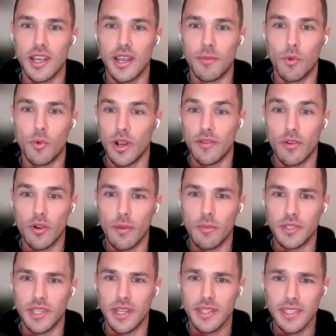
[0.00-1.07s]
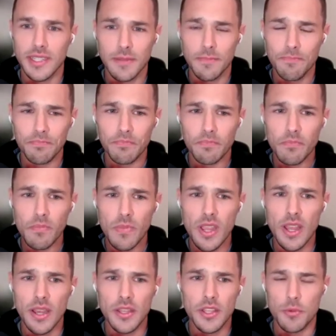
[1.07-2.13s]
whatever it represents.
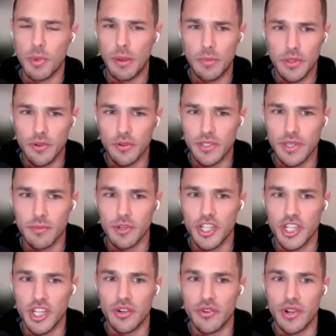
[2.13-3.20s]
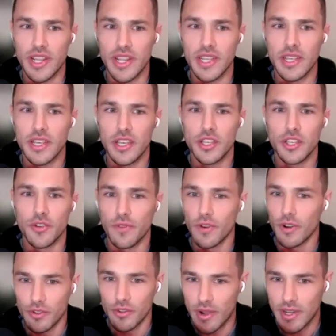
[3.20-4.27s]
You pump it through some machinery, you
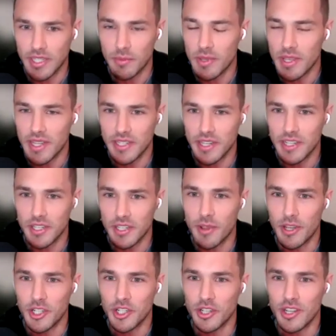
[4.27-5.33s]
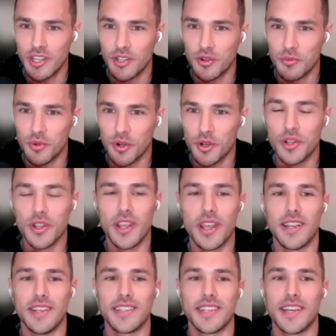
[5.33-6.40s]
follow the recipe as you mentioned in your book,
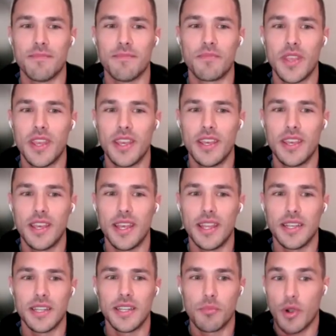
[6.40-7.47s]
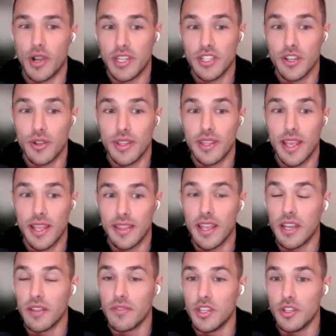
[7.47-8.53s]
and presto, at the
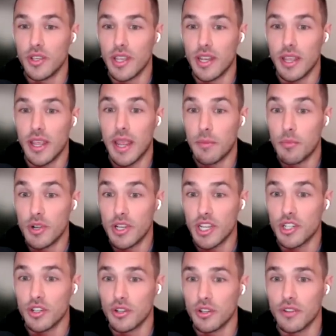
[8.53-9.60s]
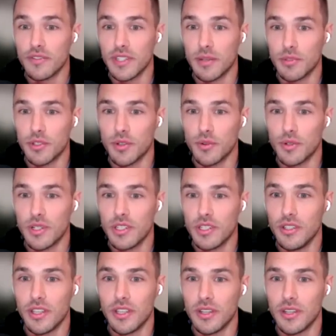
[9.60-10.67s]
end of it, you get a prediction of some sort.
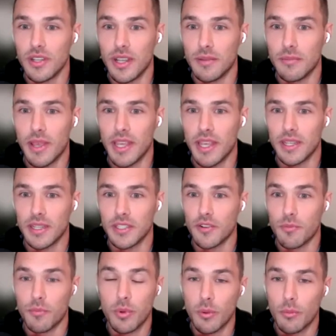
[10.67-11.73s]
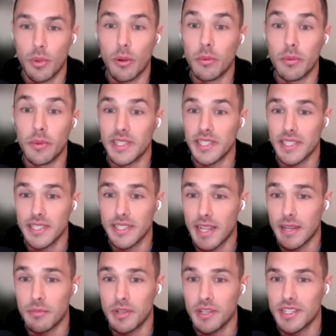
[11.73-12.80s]
You can make a sort of probabilistic
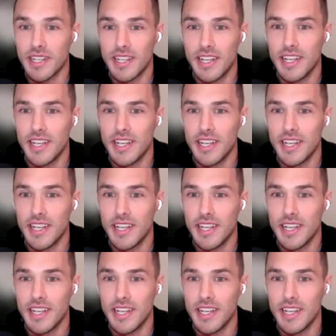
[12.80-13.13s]
statement